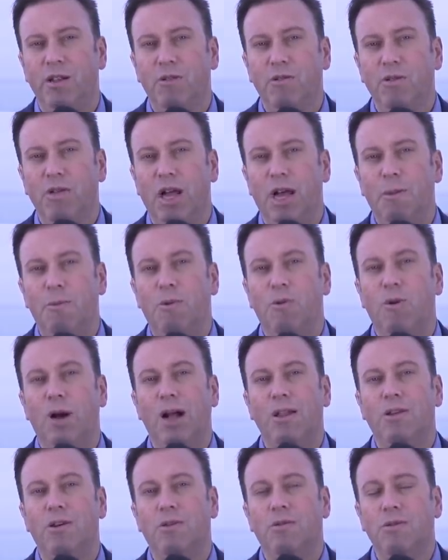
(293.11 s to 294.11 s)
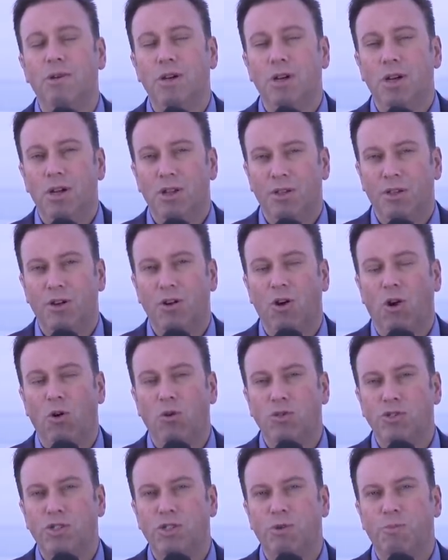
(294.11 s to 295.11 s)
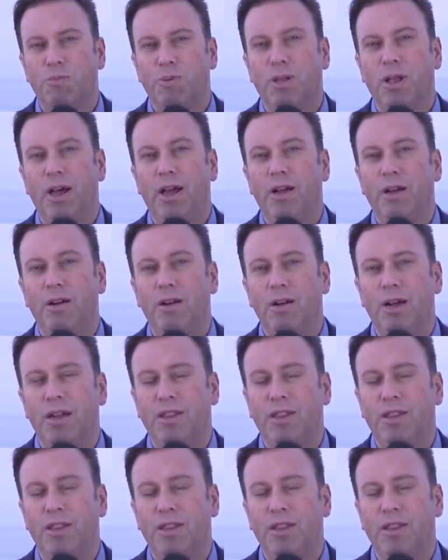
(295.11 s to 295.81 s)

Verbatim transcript: Lou Lamoriello, the coach, the player.